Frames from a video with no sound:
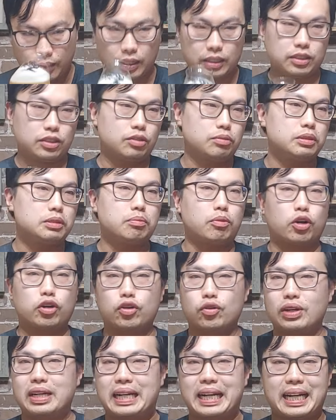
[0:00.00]
has a little bit of
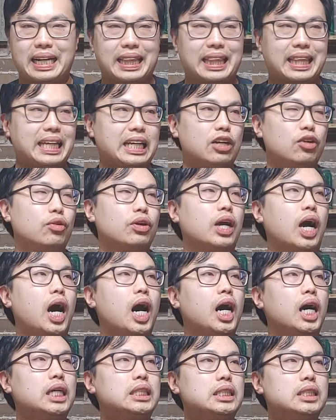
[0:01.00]
margarita kind of thing going
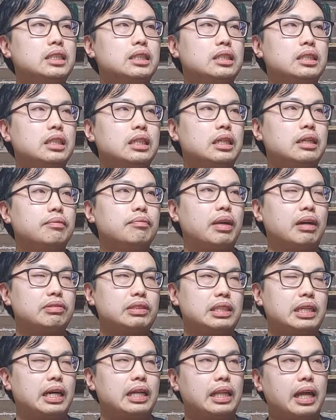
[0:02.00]
on. Um,
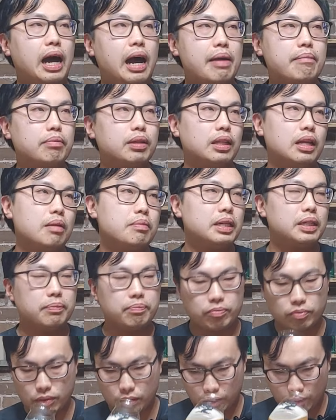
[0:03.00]
obviously not lime, but
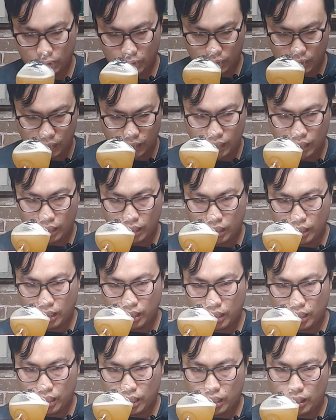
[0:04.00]
lemon.
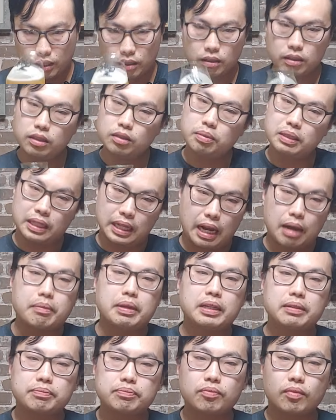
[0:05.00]
A little bit
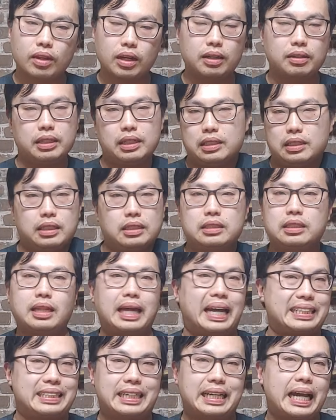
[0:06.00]
limey. Uh, it, it's
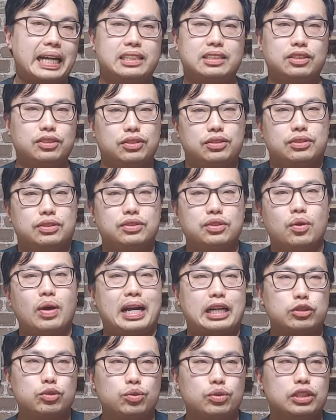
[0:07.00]
lactic acid, so there's
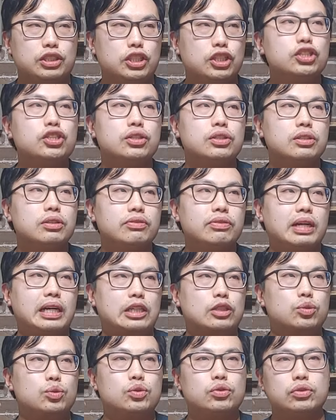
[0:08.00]
no actual addition of
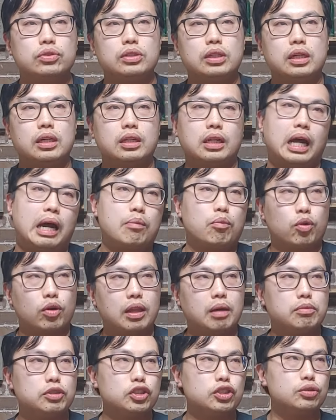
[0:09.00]
actual uh, lime
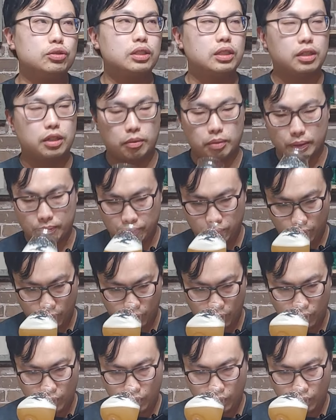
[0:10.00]
or lemon juice in here. But